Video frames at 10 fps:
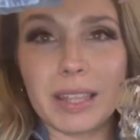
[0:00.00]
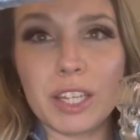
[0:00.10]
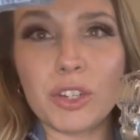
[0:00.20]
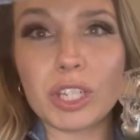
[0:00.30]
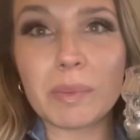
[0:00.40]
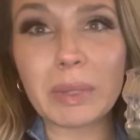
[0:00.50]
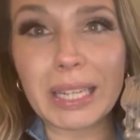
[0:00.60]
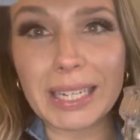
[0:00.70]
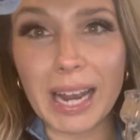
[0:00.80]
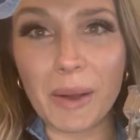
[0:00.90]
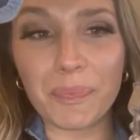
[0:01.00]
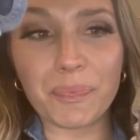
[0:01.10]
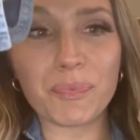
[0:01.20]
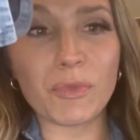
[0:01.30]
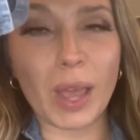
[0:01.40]
Then you just blend it up,
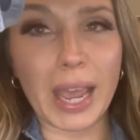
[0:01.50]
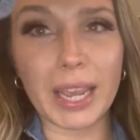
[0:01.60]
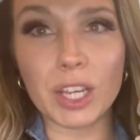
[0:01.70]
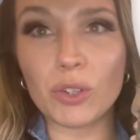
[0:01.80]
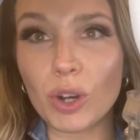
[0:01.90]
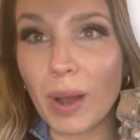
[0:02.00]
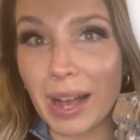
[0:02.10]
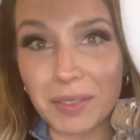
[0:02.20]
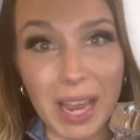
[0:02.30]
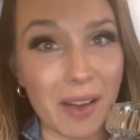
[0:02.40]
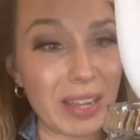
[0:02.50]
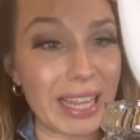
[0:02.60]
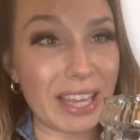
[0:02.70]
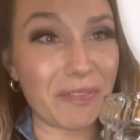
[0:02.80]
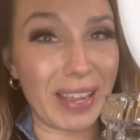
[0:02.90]
okay? You have to have
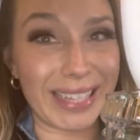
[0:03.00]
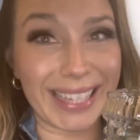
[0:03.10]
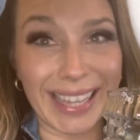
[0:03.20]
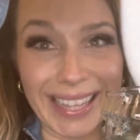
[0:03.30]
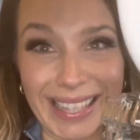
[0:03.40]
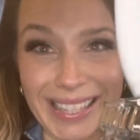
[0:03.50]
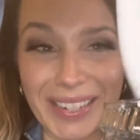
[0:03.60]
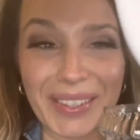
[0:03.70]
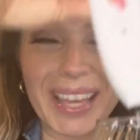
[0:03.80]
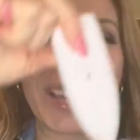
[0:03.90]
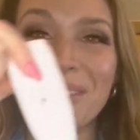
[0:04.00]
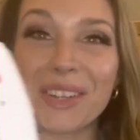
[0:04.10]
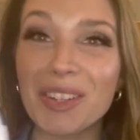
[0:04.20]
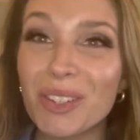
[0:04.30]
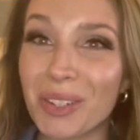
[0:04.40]
anything fancy like this little thing. You
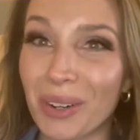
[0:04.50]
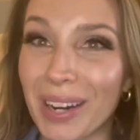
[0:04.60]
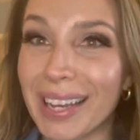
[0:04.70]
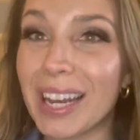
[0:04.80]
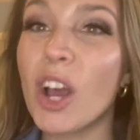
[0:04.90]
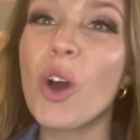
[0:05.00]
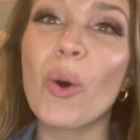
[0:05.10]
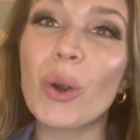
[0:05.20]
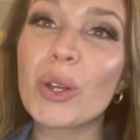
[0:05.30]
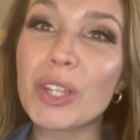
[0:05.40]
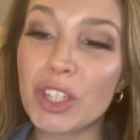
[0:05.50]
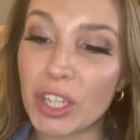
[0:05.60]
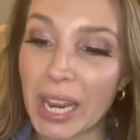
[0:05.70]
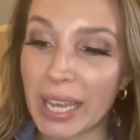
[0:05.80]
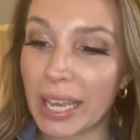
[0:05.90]
can just stir it or you can
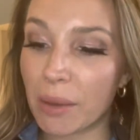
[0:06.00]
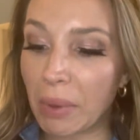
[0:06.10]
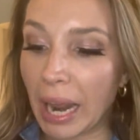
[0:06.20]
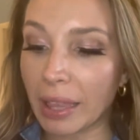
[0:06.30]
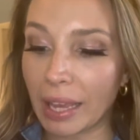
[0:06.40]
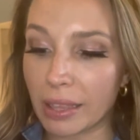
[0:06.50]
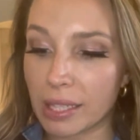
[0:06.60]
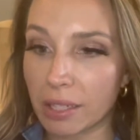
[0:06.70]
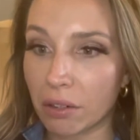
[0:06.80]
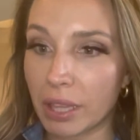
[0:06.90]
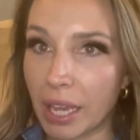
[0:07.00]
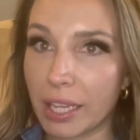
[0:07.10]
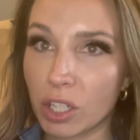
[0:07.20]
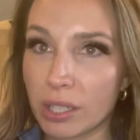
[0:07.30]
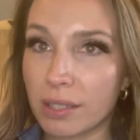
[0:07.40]
shake it, but I like this little thing.
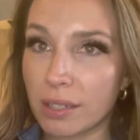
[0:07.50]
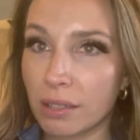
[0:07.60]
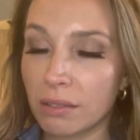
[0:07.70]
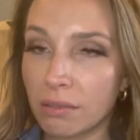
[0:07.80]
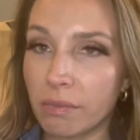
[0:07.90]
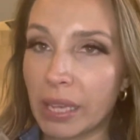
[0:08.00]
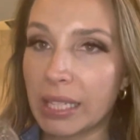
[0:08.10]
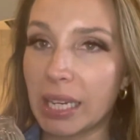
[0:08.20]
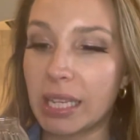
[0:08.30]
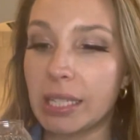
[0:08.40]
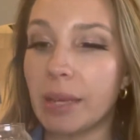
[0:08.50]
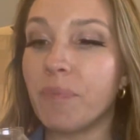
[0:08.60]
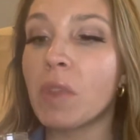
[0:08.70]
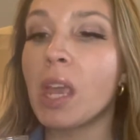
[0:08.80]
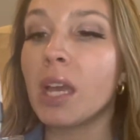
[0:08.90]
It just makes it easy.
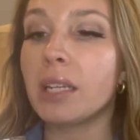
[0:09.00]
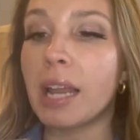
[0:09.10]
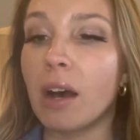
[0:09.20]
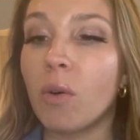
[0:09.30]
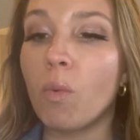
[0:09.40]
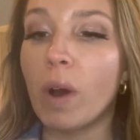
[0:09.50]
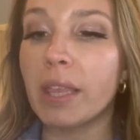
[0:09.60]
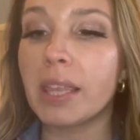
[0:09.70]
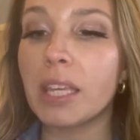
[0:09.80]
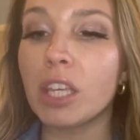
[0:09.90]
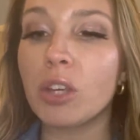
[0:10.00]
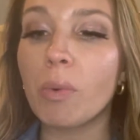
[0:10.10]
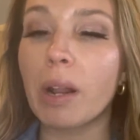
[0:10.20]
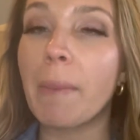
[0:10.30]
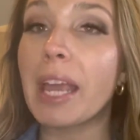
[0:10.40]
Now, one thing that you
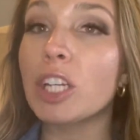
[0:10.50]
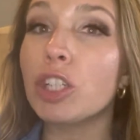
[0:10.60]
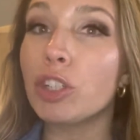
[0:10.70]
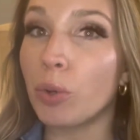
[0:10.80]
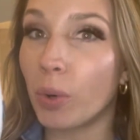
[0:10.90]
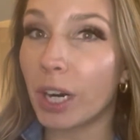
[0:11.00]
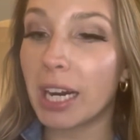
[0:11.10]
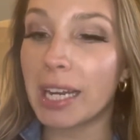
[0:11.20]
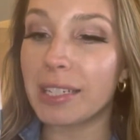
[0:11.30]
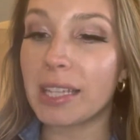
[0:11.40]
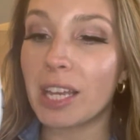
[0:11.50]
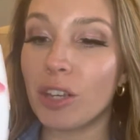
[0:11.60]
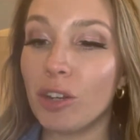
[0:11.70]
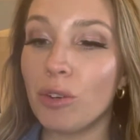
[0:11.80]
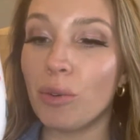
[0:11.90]
wanna make sure is that
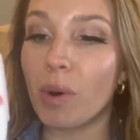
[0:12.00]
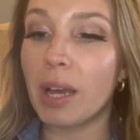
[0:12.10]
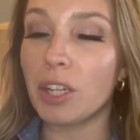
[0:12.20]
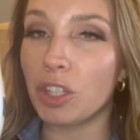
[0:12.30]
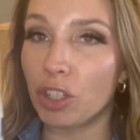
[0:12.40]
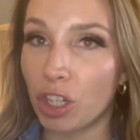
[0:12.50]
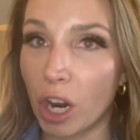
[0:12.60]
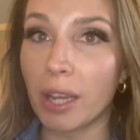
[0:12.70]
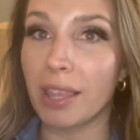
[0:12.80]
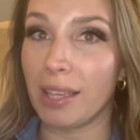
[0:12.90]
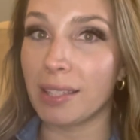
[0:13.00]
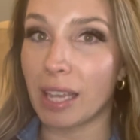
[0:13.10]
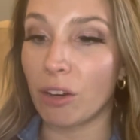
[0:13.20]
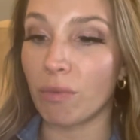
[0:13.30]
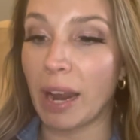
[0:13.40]
you chug this
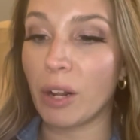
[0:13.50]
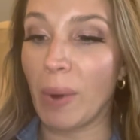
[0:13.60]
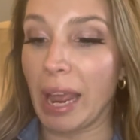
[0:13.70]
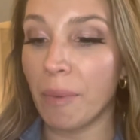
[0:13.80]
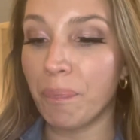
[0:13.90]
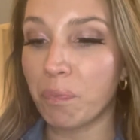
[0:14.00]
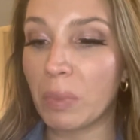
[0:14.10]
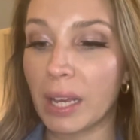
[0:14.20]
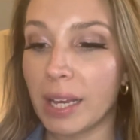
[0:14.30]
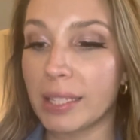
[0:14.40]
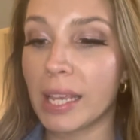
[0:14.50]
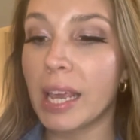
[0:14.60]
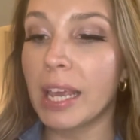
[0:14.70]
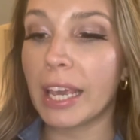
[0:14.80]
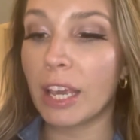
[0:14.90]
like right away because
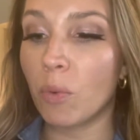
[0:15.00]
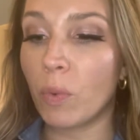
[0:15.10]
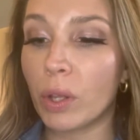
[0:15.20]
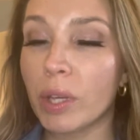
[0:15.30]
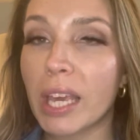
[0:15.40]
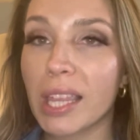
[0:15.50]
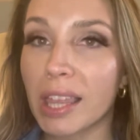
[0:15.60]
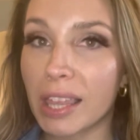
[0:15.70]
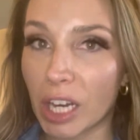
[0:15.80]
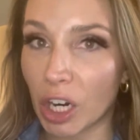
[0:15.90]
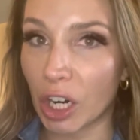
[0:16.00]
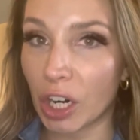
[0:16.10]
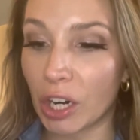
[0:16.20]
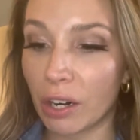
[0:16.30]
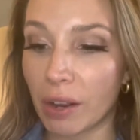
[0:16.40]
it will get
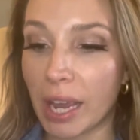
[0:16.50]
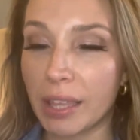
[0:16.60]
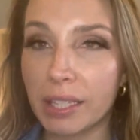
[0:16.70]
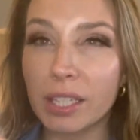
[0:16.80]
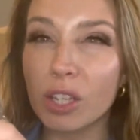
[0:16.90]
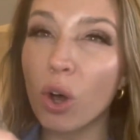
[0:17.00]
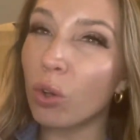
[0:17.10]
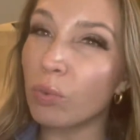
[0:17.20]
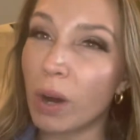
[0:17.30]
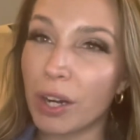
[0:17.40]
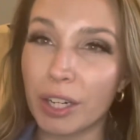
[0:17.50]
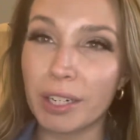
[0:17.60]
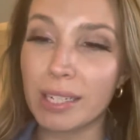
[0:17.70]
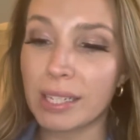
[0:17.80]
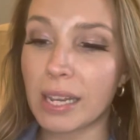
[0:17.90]
thicker, okay? This is cold water.
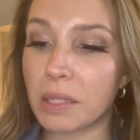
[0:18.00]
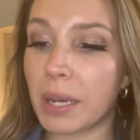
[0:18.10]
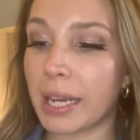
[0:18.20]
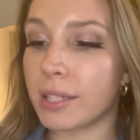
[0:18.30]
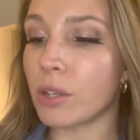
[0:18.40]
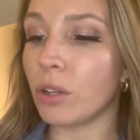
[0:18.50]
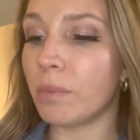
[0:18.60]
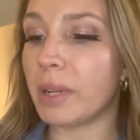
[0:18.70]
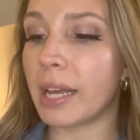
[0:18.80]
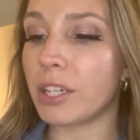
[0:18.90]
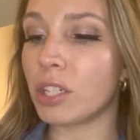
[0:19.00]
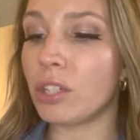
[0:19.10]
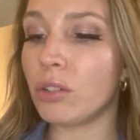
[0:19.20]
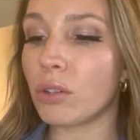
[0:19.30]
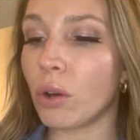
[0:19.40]
It doesn't have to be ice cold, but I just
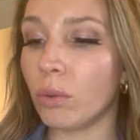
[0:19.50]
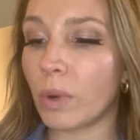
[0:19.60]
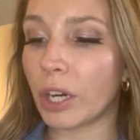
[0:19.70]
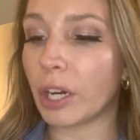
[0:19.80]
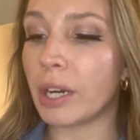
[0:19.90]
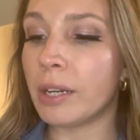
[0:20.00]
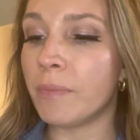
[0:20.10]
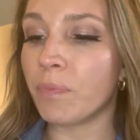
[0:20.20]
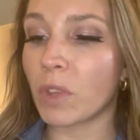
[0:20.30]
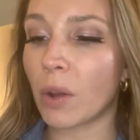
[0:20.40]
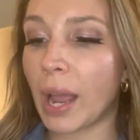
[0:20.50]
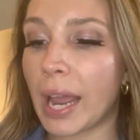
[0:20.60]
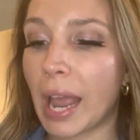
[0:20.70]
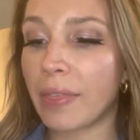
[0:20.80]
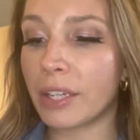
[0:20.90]
use cold water,
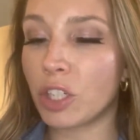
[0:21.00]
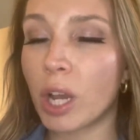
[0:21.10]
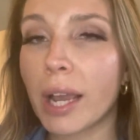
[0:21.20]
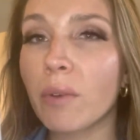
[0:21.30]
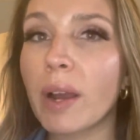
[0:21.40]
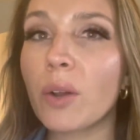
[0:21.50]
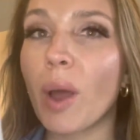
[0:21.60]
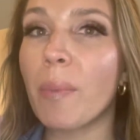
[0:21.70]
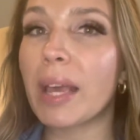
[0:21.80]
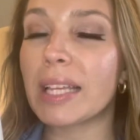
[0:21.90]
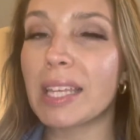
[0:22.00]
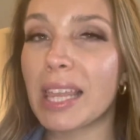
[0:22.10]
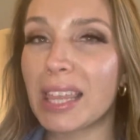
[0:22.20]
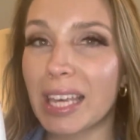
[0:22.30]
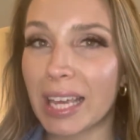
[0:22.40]
okay? And then chug it right away because
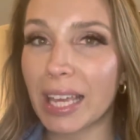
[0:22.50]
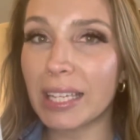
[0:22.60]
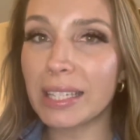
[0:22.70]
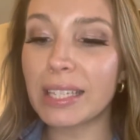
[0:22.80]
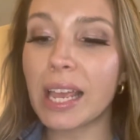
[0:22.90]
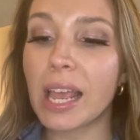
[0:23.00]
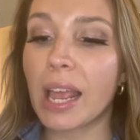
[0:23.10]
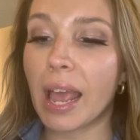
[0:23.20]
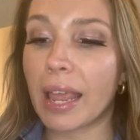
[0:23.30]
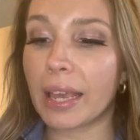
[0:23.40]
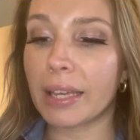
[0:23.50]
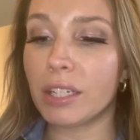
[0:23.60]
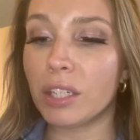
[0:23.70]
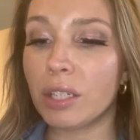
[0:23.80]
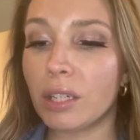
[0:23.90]
it thickens.
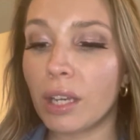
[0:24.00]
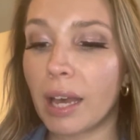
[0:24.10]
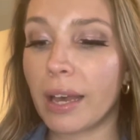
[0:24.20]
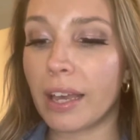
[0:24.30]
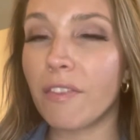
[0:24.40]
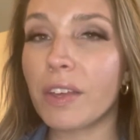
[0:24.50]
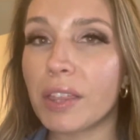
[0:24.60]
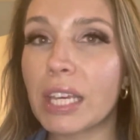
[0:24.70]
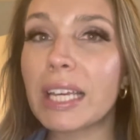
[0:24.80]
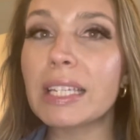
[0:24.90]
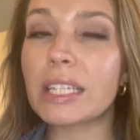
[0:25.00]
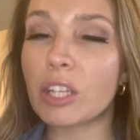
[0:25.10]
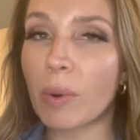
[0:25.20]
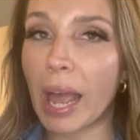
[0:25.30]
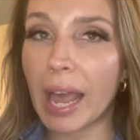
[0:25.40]
And if it thickens, it's
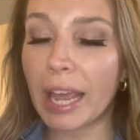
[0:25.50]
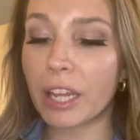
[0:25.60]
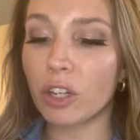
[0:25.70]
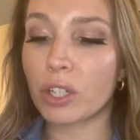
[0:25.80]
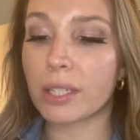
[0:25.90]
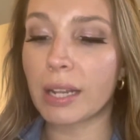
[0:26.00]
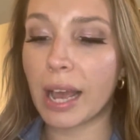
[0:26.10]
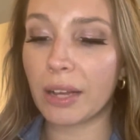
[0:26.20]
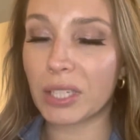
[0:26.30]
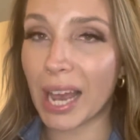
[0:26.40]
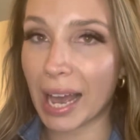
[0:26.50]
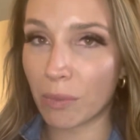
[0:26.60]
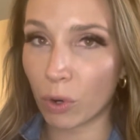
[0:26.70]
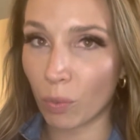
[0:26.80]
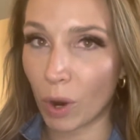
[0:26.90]
okay. You're just gonna have to
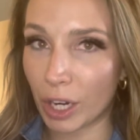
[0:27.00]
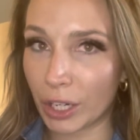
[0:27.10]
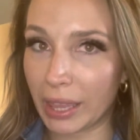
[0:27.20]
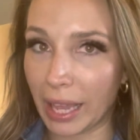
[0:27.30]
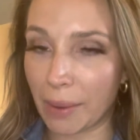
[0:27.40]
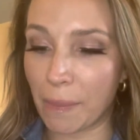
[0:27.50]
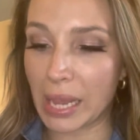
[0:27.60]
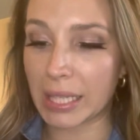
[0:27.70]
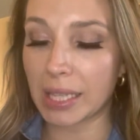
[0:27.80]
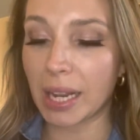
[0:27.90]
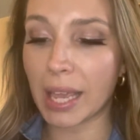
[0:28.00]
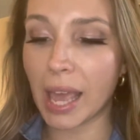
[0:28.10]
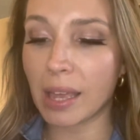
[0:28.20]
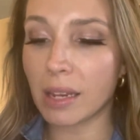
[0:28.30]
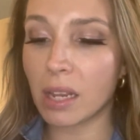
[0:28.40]
add more water and like mix it
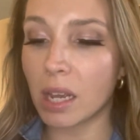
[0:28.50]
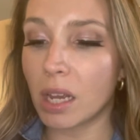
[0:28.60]
again.